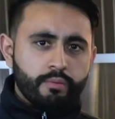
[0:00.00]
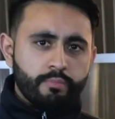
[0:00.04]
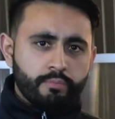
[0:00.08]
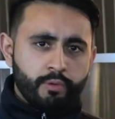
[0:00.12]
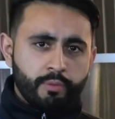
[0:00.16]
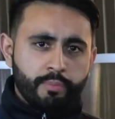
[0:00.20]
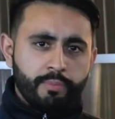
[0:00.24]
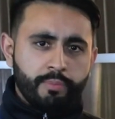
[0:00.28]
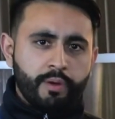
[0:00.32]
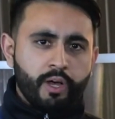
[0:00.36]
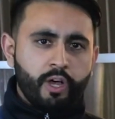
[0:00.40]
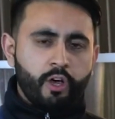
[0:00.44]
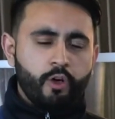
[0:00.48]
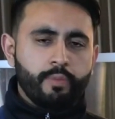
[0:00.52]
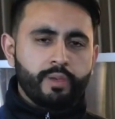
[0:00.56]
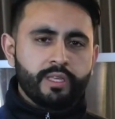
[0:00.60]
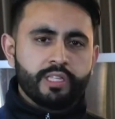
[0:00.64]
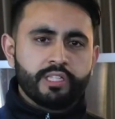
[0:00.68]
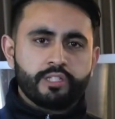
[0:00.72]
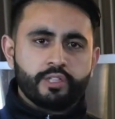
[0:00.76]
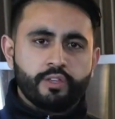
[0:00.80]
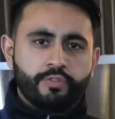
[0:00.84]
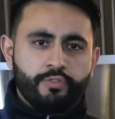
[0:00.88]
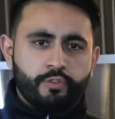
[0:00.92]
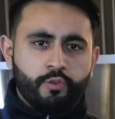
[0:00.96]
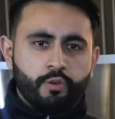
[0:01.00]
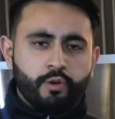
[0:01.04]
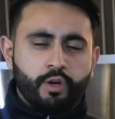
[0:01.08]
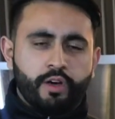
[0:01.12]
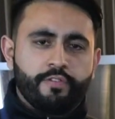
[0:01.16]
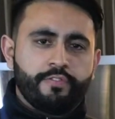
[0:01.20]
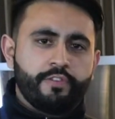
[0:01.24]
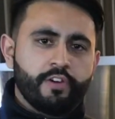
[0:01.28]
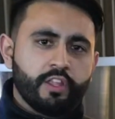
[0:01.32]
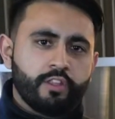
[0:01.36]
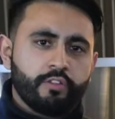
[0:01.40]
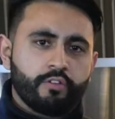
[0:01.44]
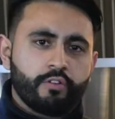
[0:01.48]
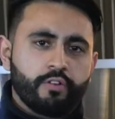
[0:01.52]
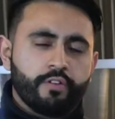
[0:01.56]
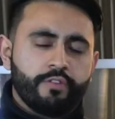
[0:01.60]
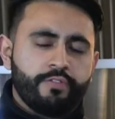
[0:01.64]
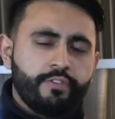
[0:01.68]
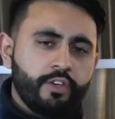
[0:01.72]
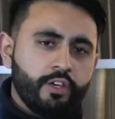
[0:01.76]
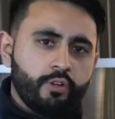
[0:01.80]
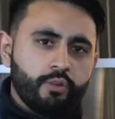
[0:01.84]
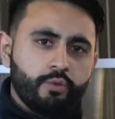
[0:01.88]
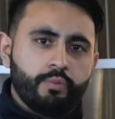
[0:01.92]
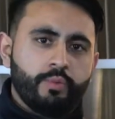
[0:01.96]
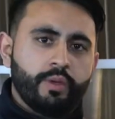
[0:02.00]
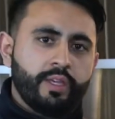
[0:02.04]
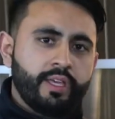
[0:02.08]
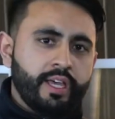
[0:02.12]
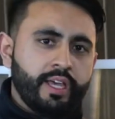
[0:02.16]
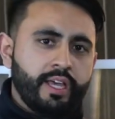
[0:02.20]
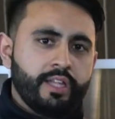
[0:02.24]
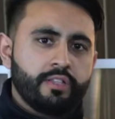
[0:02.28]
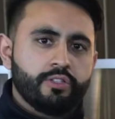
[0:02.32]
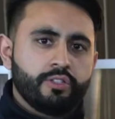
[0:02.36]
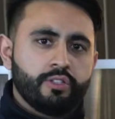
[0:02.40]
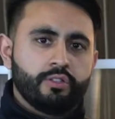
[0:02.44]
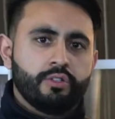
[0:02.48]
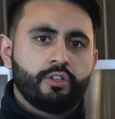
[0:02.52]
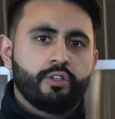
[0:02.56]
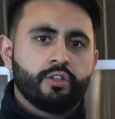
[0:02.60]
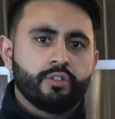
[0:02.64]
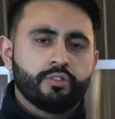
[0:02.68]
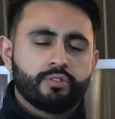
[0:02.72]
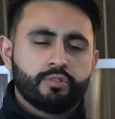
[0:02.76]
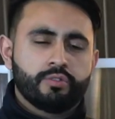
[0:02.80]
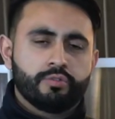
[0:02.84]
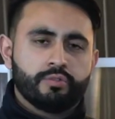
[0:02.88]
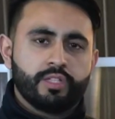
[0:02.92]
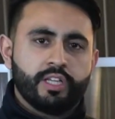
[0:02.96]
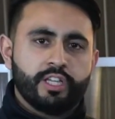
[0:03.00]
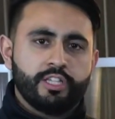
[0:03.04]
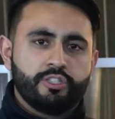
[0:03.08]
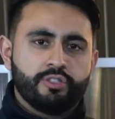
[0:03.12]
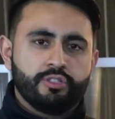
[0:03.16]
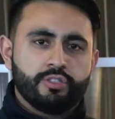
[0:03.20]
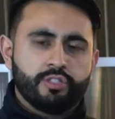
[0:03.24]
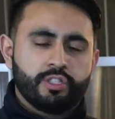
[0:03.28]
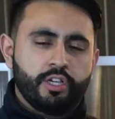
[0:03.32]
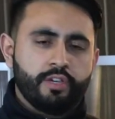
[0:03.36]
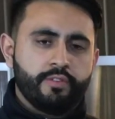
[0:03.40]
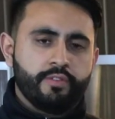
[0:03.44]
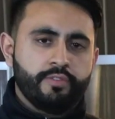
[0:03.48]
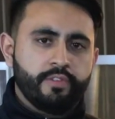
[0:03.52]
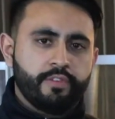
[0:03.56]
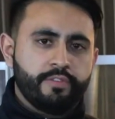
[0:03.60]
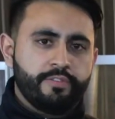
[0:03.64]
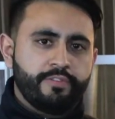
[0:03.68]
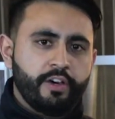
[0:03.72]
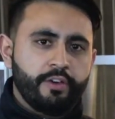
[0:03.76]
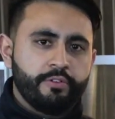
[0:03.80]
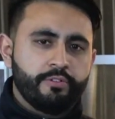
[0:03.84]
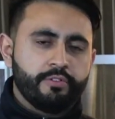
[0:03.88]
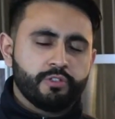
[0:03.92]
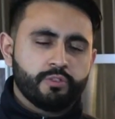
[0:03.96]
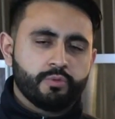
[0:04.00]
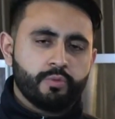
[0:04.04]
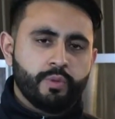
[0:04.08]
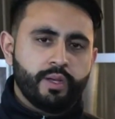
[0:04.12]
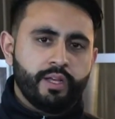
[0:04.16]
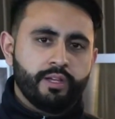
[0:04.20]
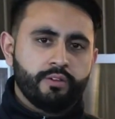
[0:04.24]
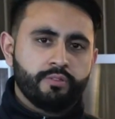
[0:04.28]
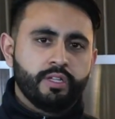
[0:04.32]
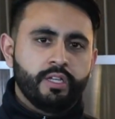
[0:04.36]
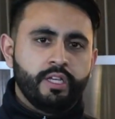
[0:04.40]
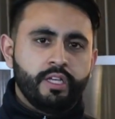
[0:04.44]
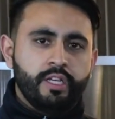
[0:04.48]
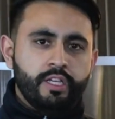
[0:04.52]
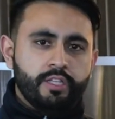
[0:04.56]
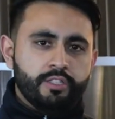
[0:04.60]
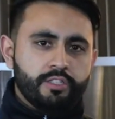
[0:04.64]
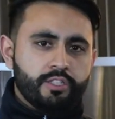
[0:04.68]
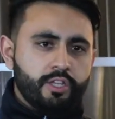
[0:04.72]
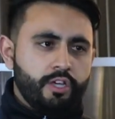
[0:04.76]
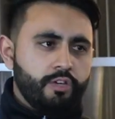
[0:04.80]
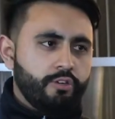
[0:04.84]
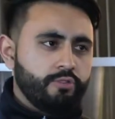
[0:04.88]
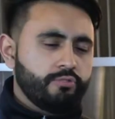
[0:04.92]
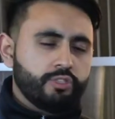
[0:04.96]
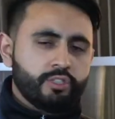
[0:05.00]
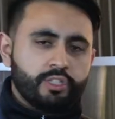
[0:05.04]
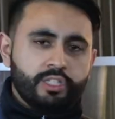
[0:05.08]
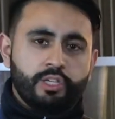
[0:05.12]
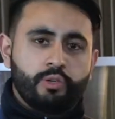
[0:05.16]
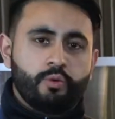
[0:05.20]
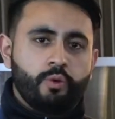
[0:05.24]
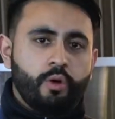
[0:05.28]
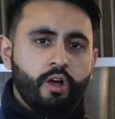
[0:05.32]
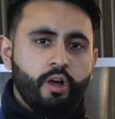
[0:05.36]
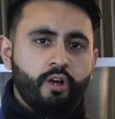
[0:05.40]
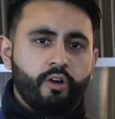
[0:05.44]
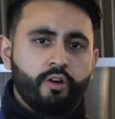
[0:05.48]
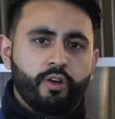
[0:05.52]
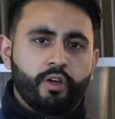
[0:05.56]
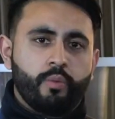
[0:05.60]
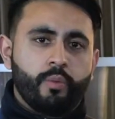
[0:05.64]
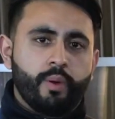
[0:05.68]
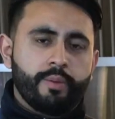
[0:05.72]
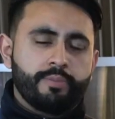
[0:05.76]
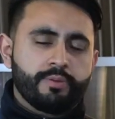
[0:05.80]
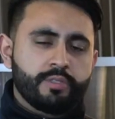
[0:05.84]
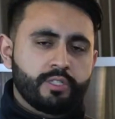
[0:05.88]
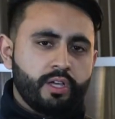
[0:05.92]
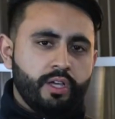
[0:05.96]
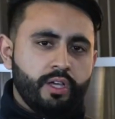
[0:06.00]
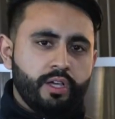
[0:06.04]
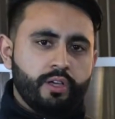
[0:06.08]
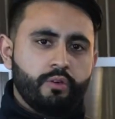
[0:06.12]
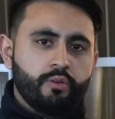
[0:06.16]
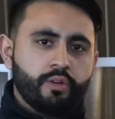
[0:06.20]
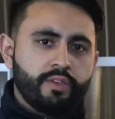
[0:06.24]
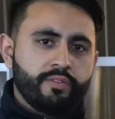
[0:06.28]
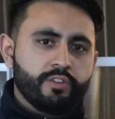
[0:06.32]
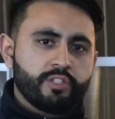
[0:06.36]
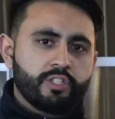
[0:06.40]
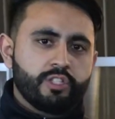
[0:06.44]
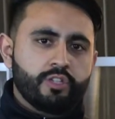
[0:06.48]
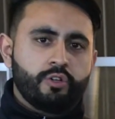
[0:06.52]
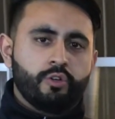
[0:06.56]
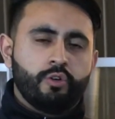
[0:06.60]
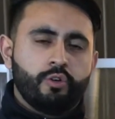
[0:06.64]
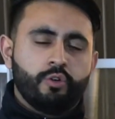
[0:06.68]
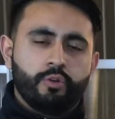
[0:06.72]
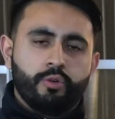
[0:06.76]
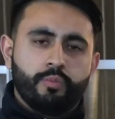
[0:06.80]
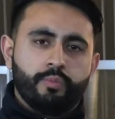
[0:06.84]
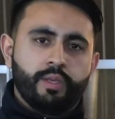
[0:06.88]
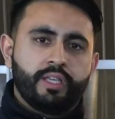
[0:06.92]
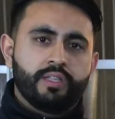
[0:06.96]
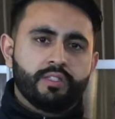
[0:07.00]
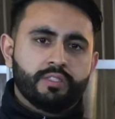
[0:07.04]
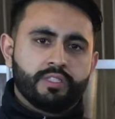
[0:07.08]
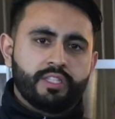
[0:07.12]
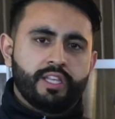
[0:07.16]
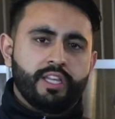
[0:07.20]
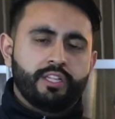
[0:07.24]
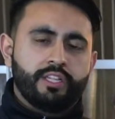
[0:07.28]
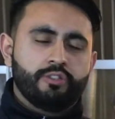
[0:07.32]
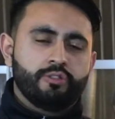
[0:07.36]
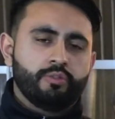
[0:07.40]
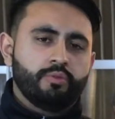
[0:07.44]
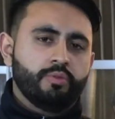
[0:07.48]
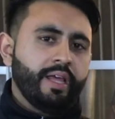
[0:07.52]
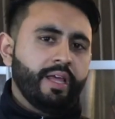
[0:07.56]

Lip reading: But by all means, if you are further afield, we can do the consultations over the phone as well. So just inquire on our website or give us a call and we can schedule